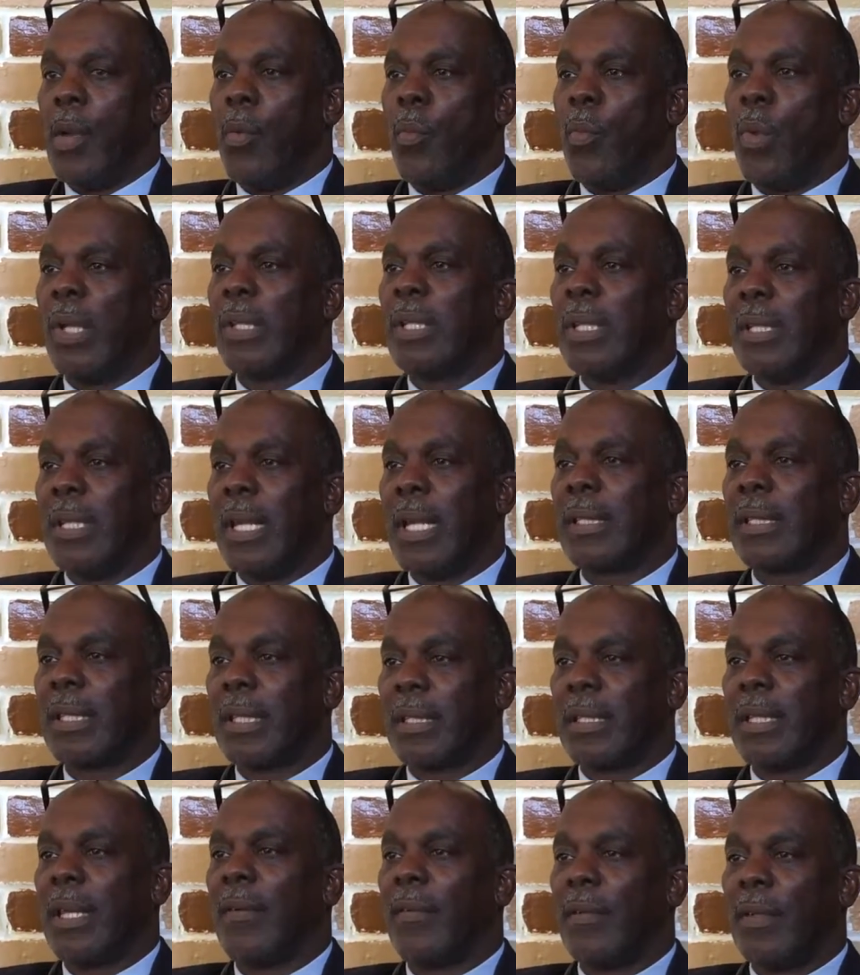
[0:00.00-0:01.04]
wasn't
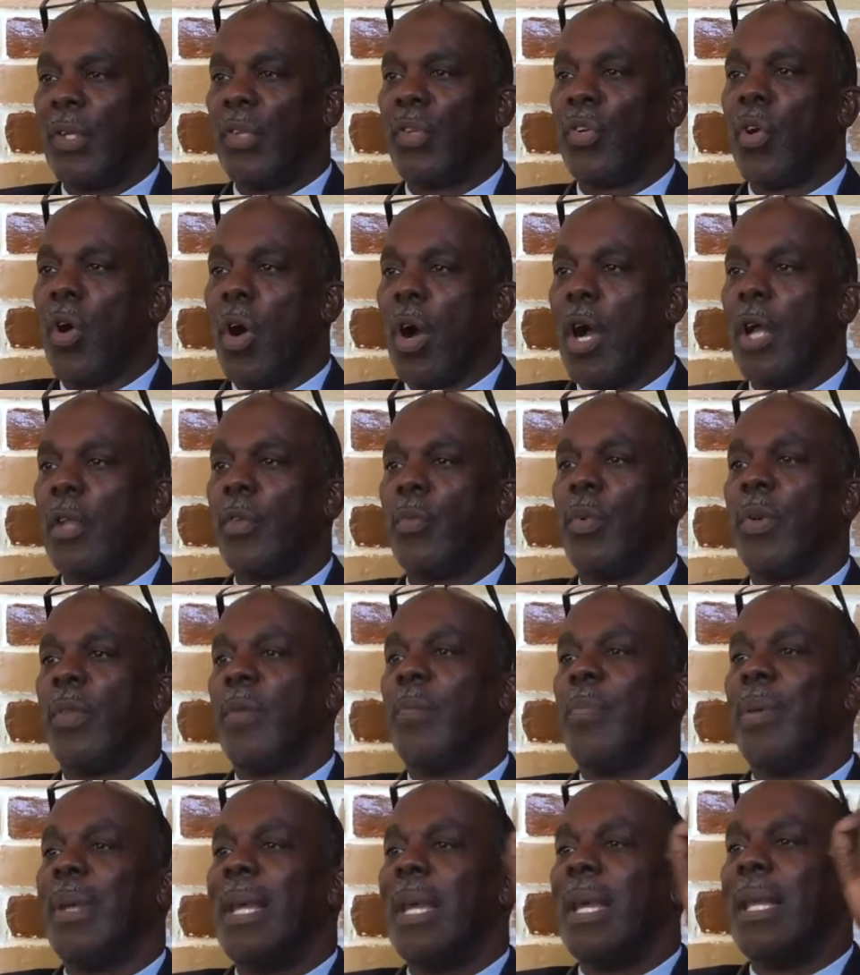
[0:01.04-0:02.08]
necessarily charged
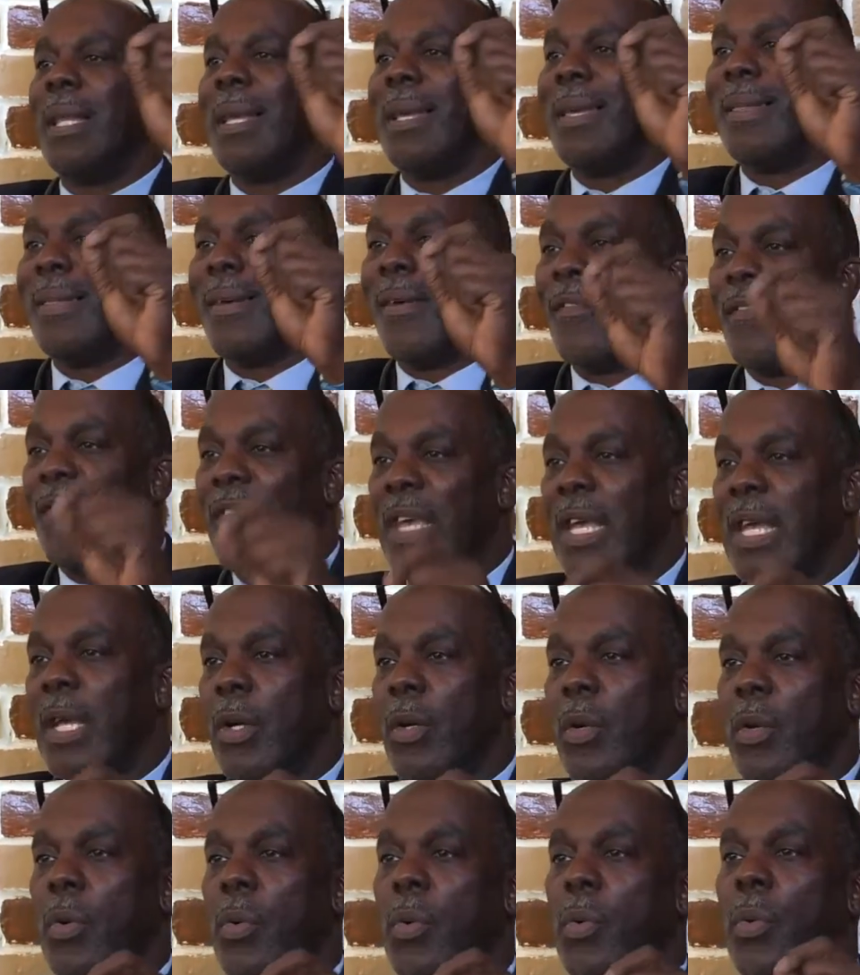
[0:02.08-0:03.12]
with being in the
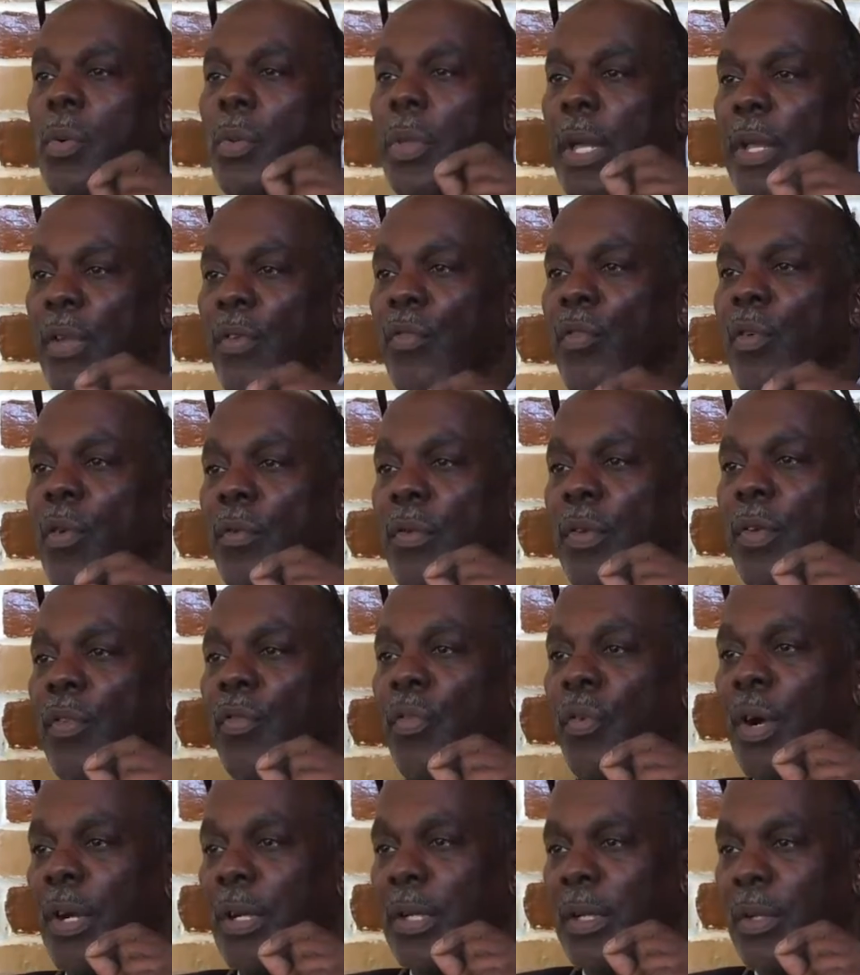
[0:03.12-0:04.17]
vehicle that drove the
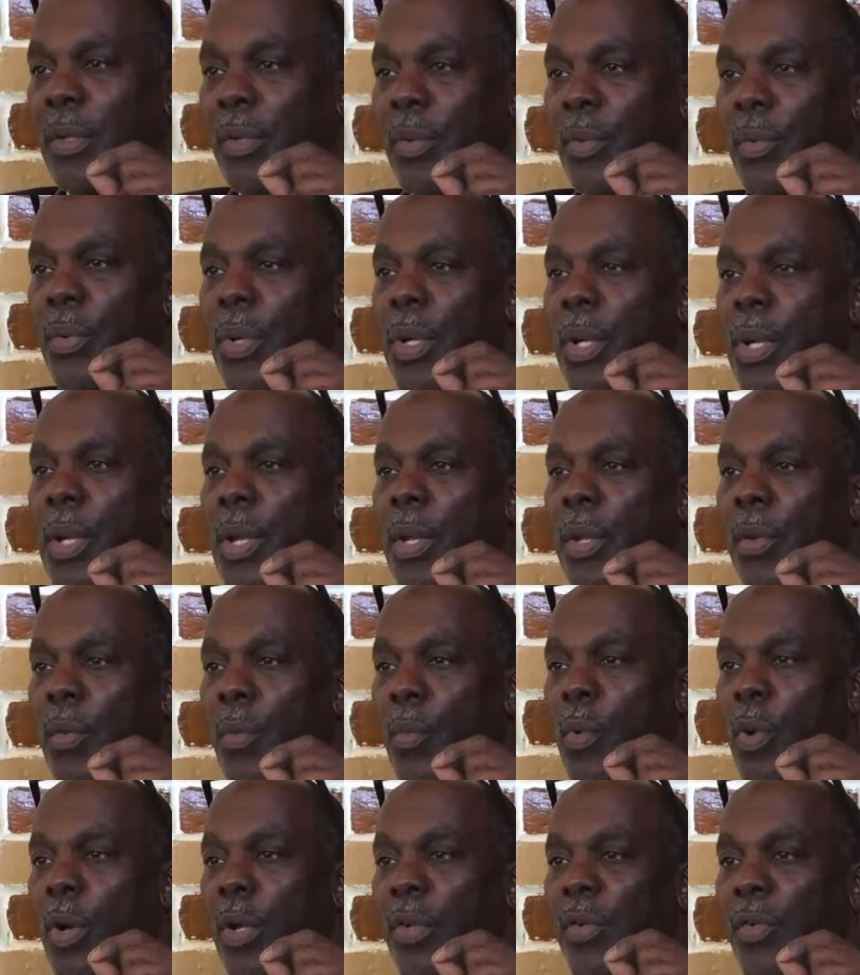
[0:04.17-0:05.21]
truck to the
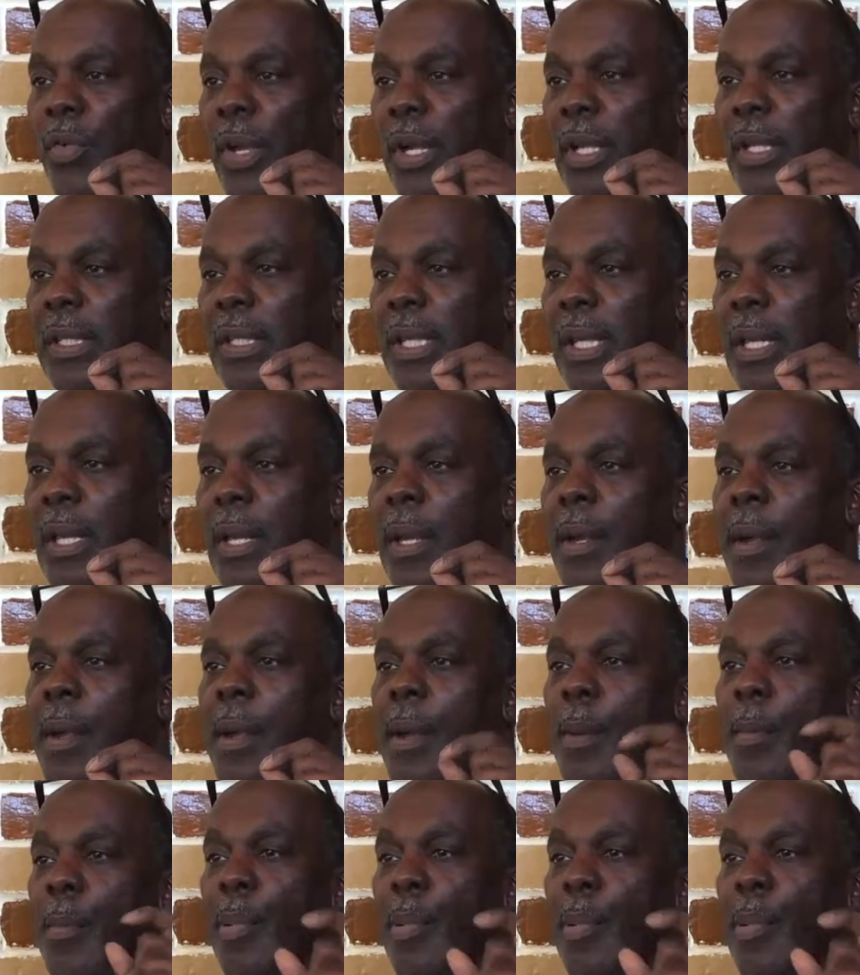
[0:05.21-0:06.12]
World Trade Center,